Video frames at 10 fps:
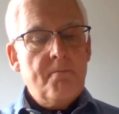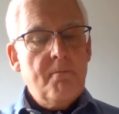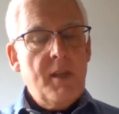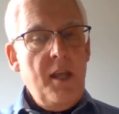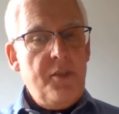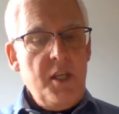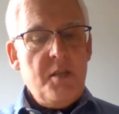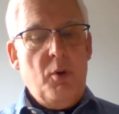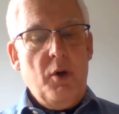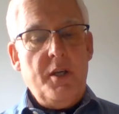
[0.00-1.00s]
At this
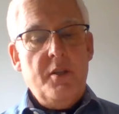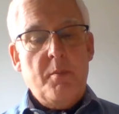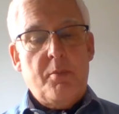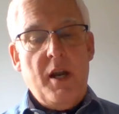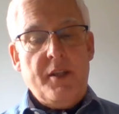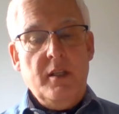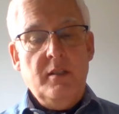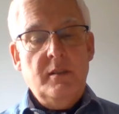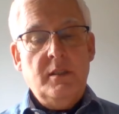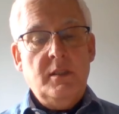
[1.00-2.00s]
point, the brother,
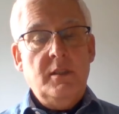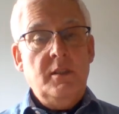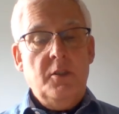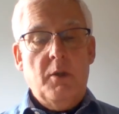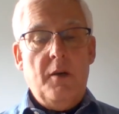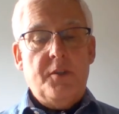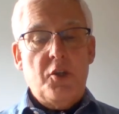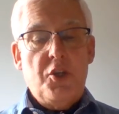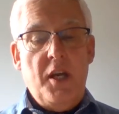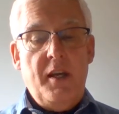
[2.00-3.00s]
who after
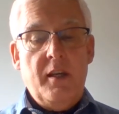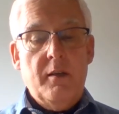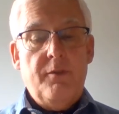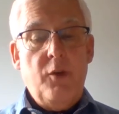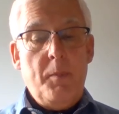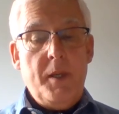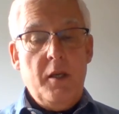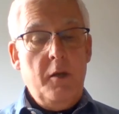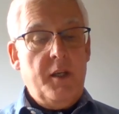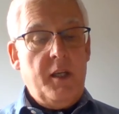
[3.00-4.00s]
shedding a floppy
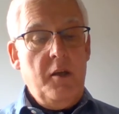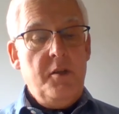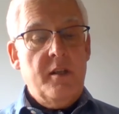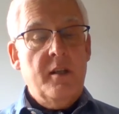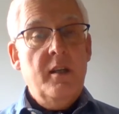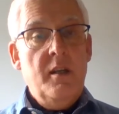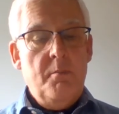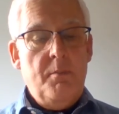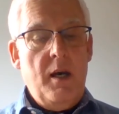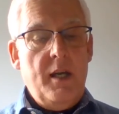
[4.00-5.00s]
overcoat and
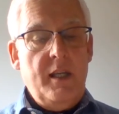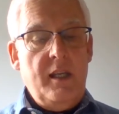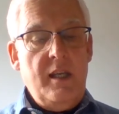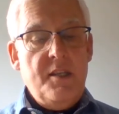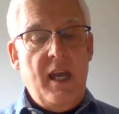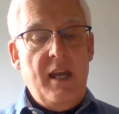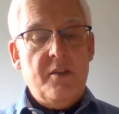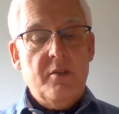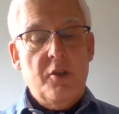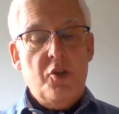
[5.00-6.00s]
parking his hat
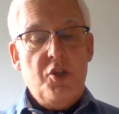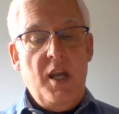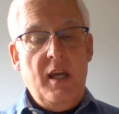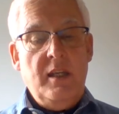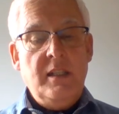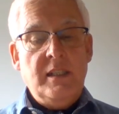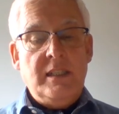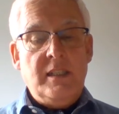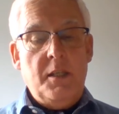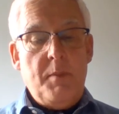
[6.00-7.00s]
on a chair
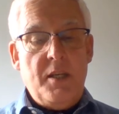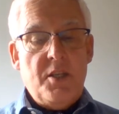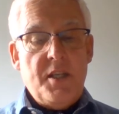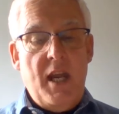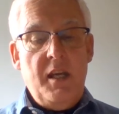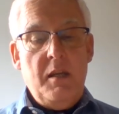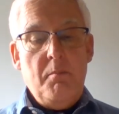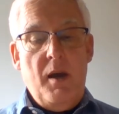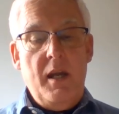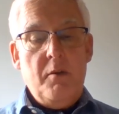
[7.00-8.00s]
had been standing
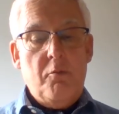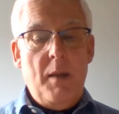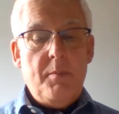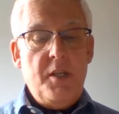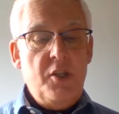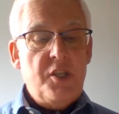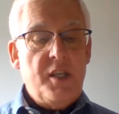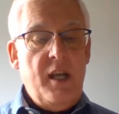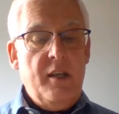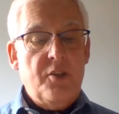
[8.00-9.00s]
by wrapped in the
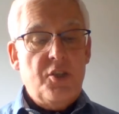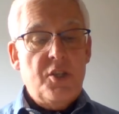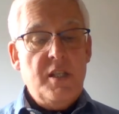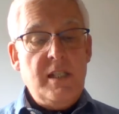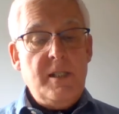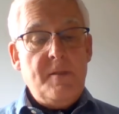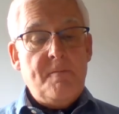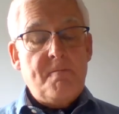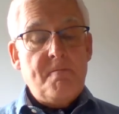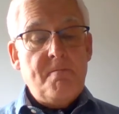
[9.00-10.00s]
silence,
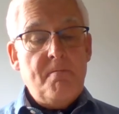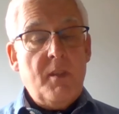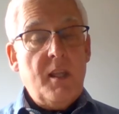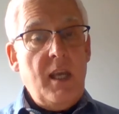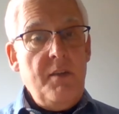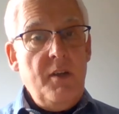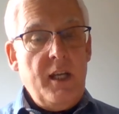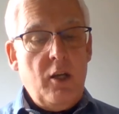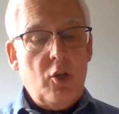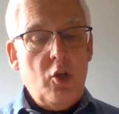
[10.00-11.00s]
gave a
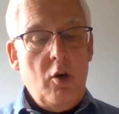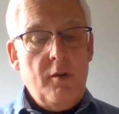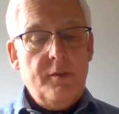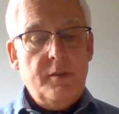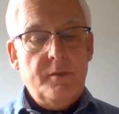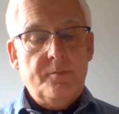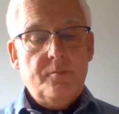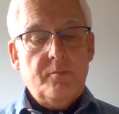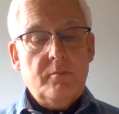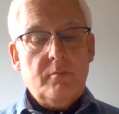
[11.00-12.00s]
little cough,
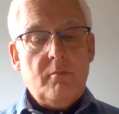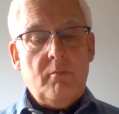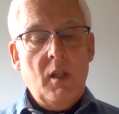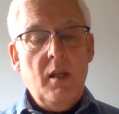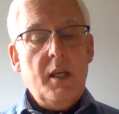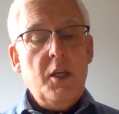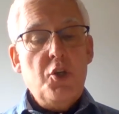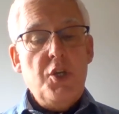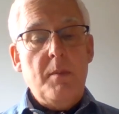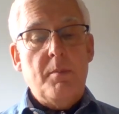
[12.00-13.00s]
like a
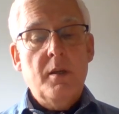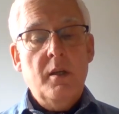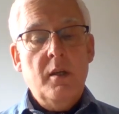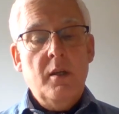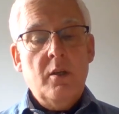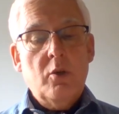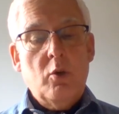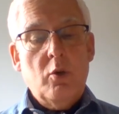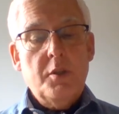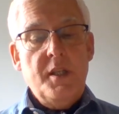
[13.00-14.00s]
sheep
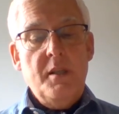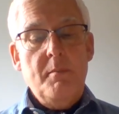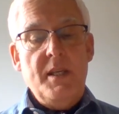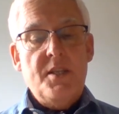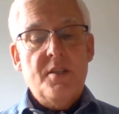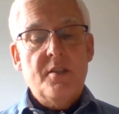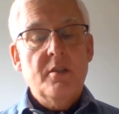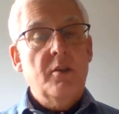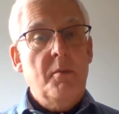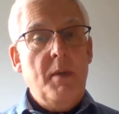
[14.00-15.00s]
caught in the mist
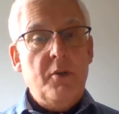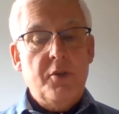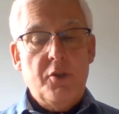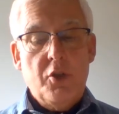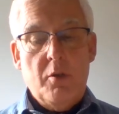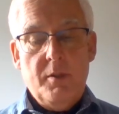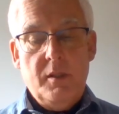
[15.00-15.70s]
on a mountain top.